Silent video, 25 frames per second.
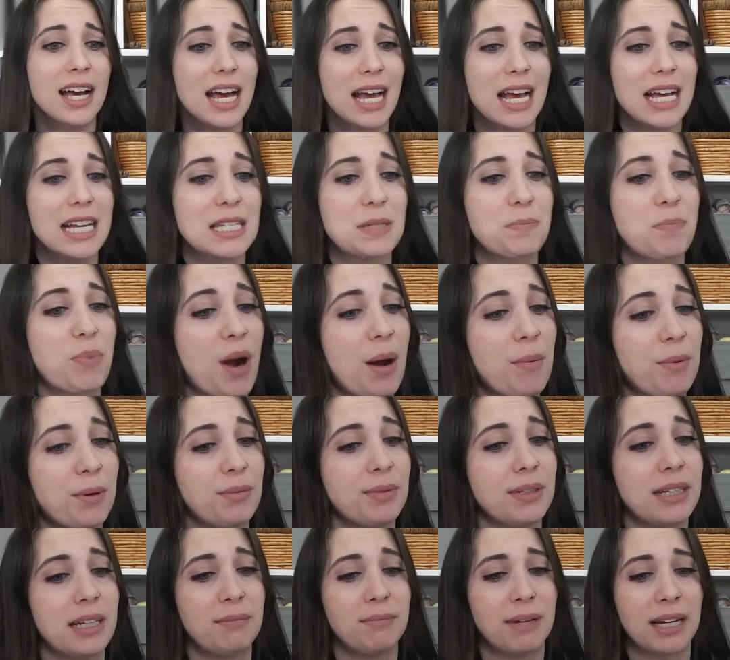It's
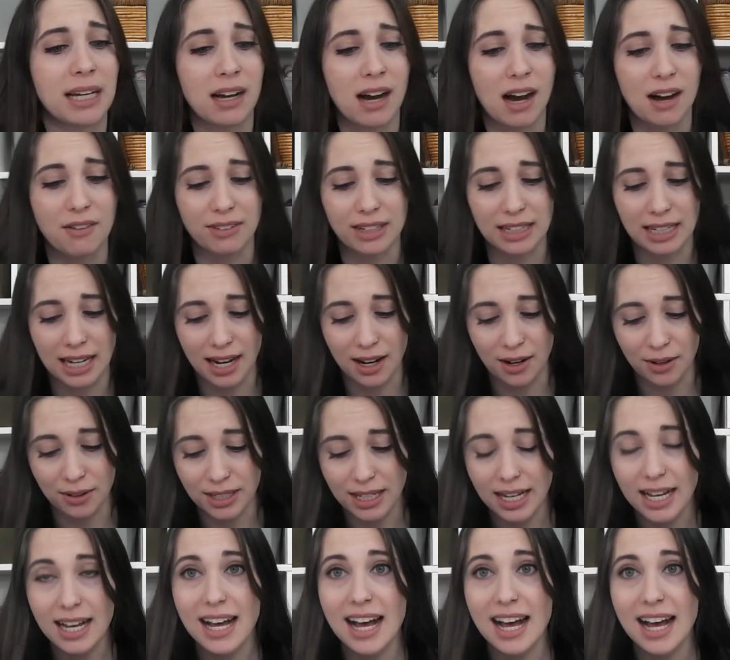probably in my coffee now.